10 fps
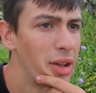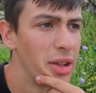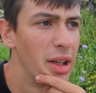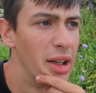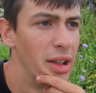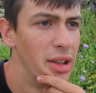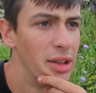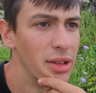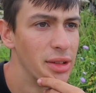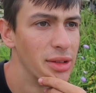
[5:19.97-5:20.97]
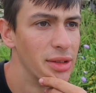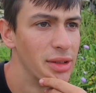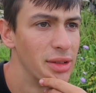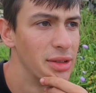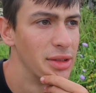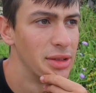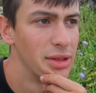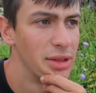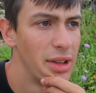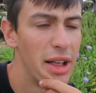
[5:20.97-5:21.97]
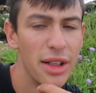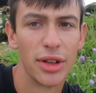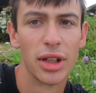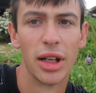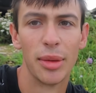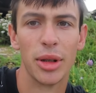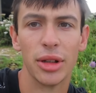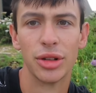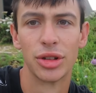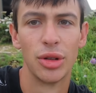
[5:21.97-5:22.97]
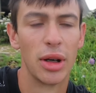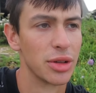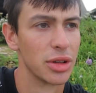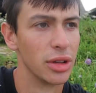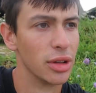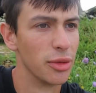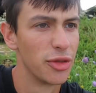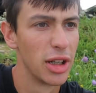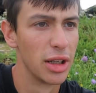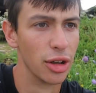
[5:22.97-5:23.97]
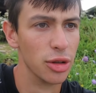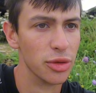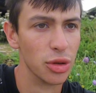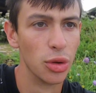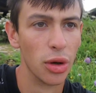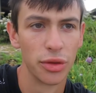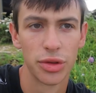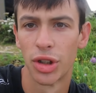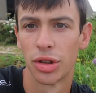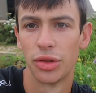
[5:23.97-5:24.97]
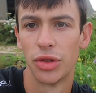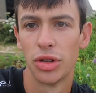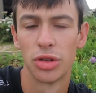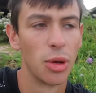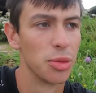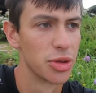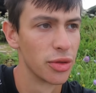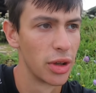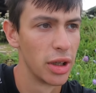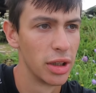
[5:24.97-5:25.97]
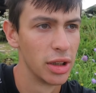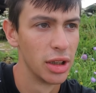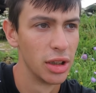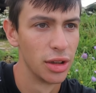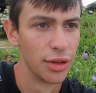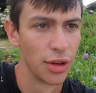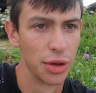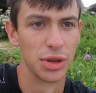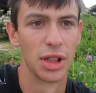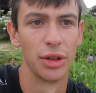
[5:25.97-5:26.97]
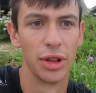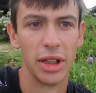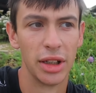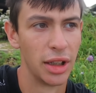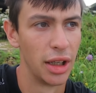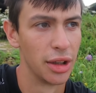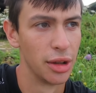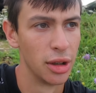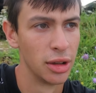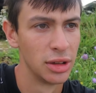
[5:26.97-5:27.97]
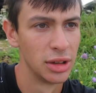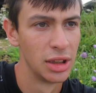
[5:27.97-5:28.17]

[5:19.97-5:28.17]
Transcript: Yeah, anything could happen in those 2 hours though. I'm feeling hopeful. I've chucked a few swarms of the floaters out there and I've